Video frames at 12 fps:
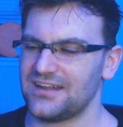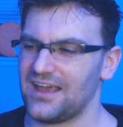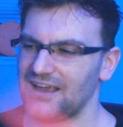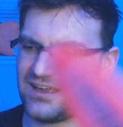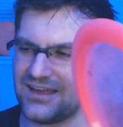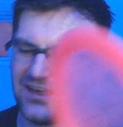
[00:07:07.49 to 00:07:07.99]

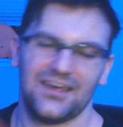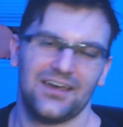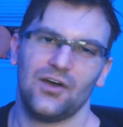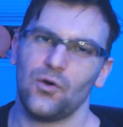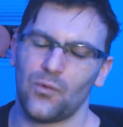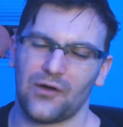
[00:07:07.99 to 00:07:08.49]
hey,
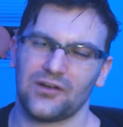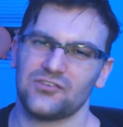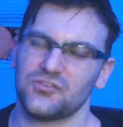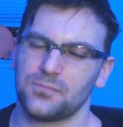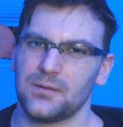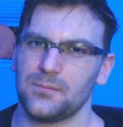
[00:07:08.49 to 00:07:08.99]
why don't I
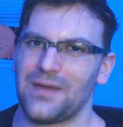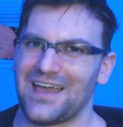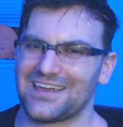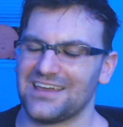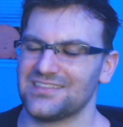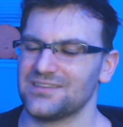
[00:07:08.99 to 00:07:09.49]
just put it
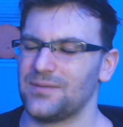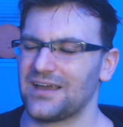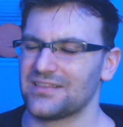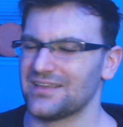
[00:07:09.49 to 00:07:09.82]
back in the bag?